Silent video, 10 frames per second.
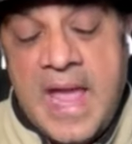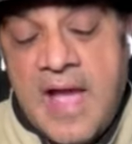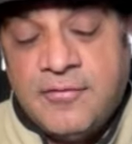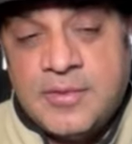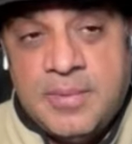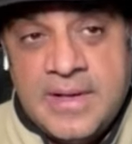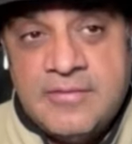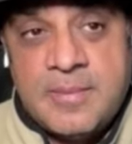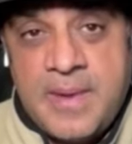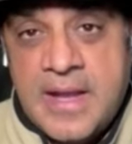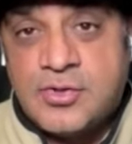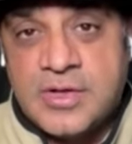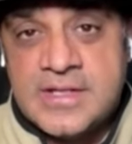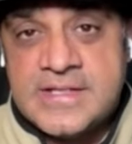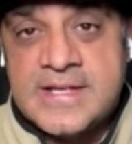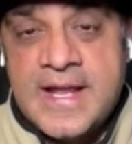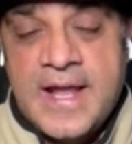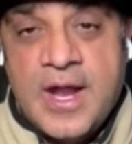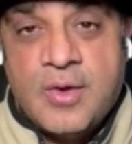But you have to believe the Patriots,